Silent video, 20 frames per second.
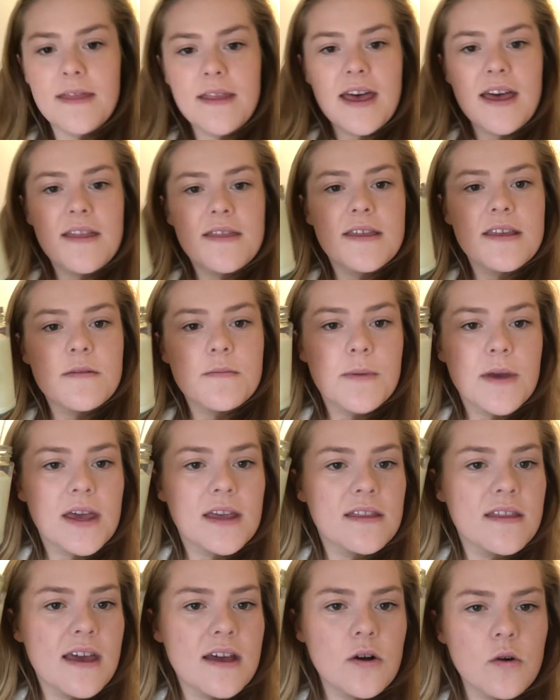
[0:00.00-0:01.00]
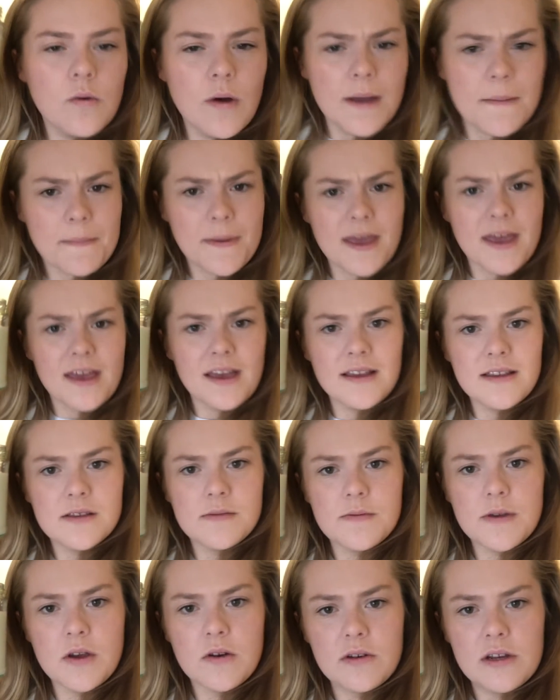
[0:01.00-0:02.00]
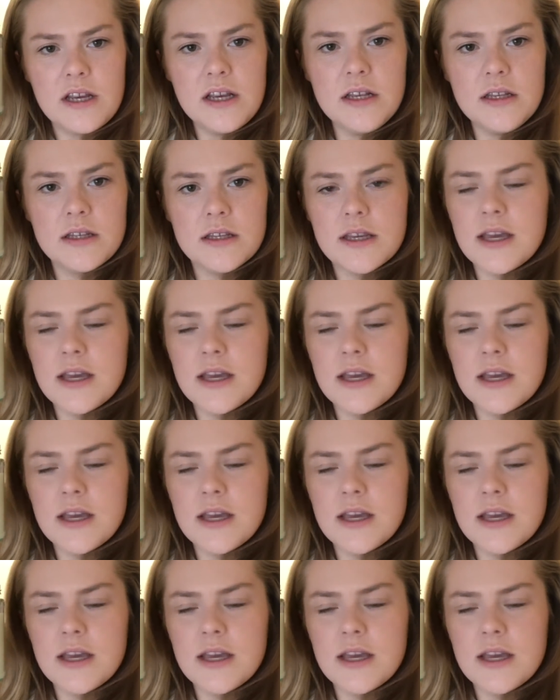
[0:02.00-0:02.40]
they're this big. They're quite big, to be honest.